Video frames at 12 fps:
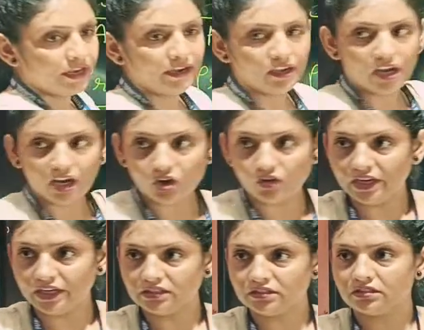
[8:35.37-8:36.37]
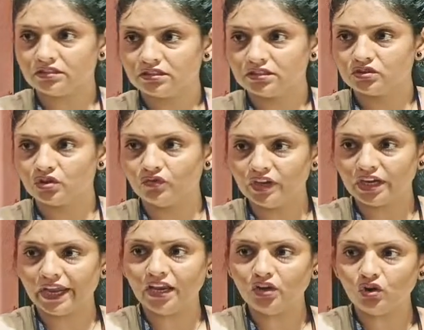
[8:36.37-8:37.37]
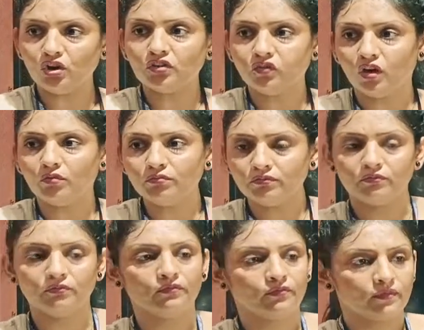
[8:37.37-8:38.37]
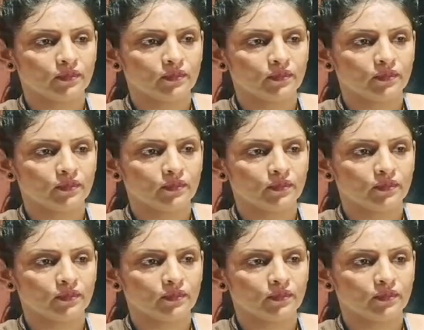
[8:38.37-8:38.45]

tetracovalent. So we cannot form